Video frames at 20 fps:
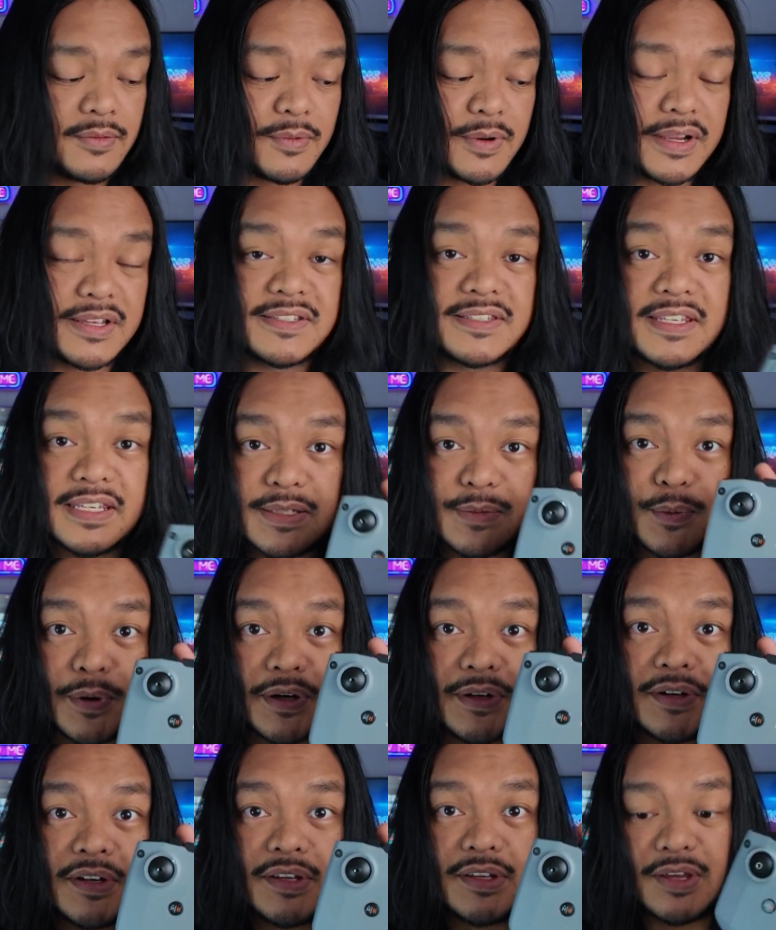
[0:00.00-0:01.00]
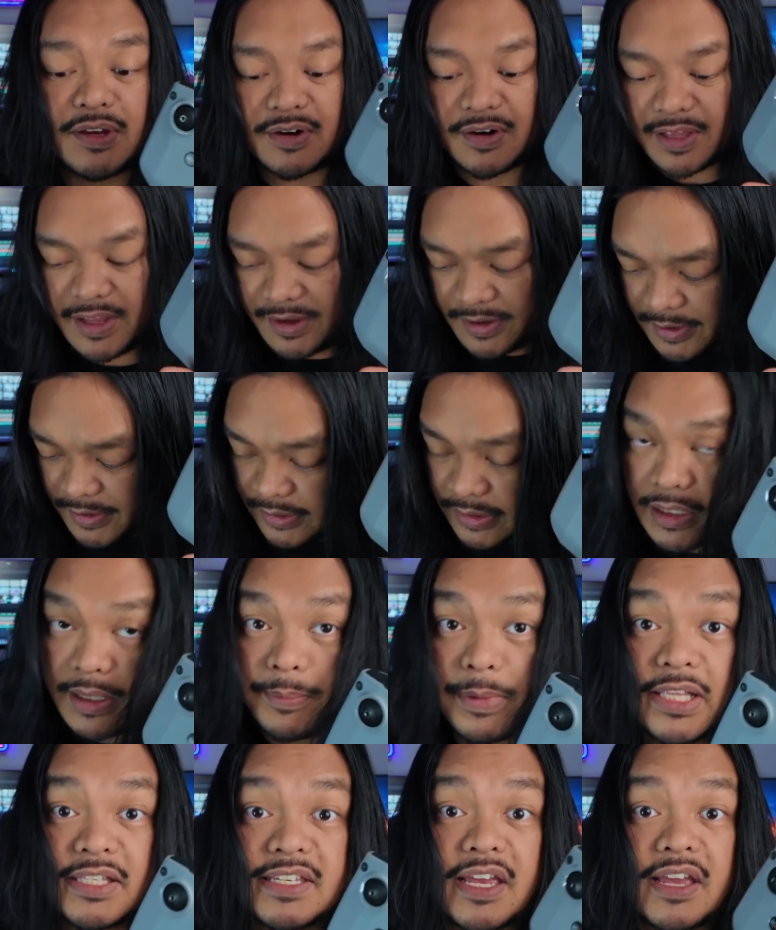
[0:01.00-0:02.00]
Whereas this one, you're like,
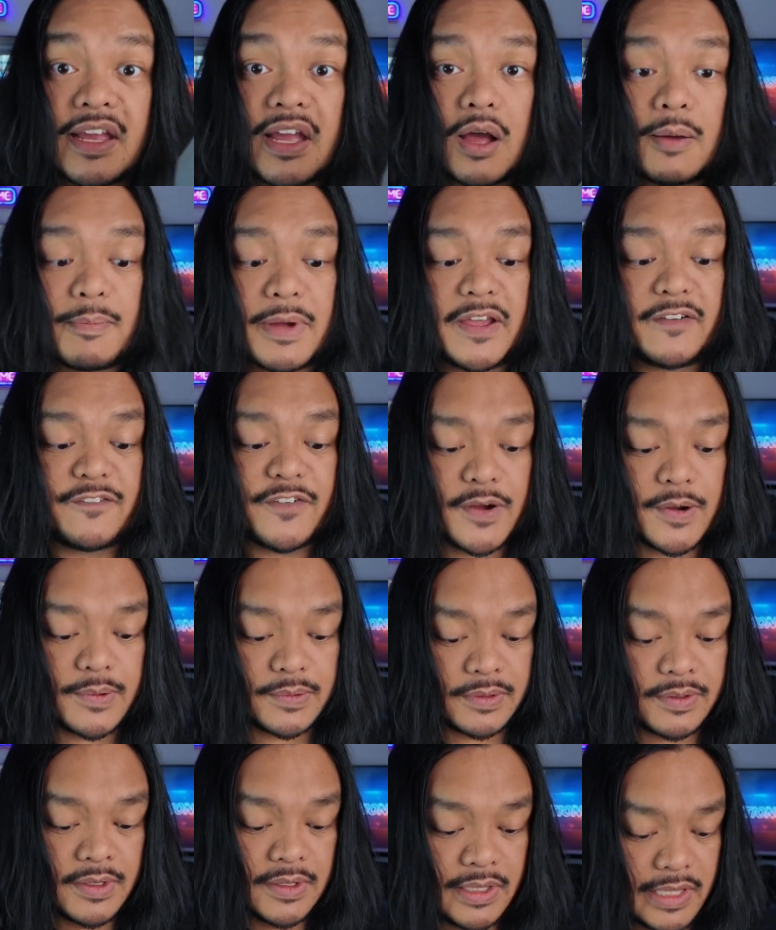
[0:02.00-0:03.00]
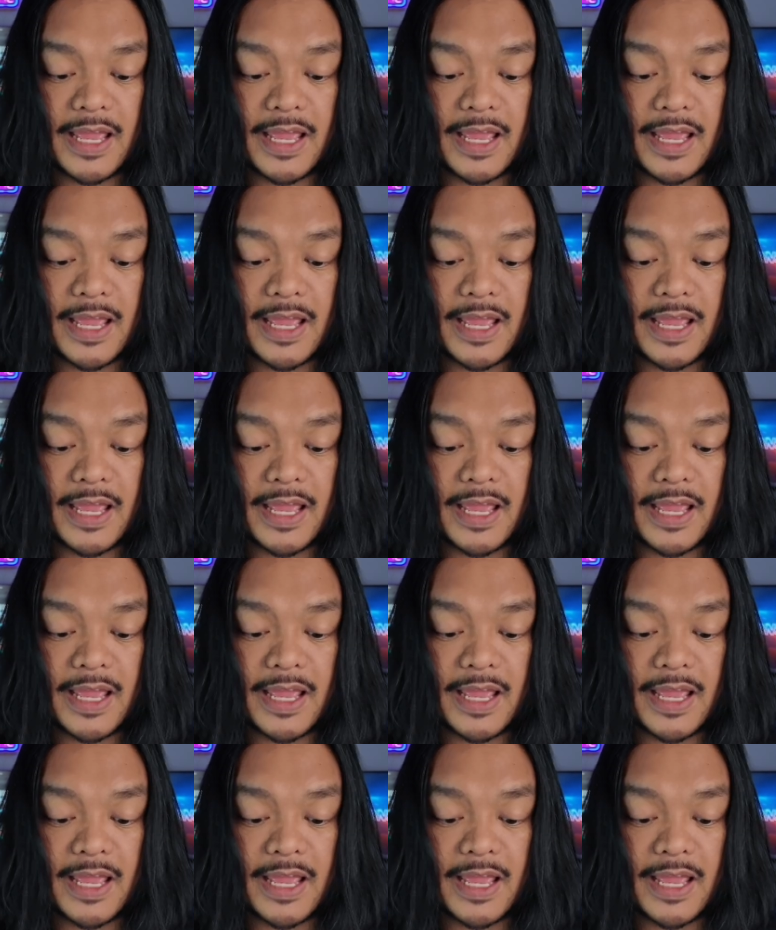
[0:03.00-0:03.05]
let me take out my phone.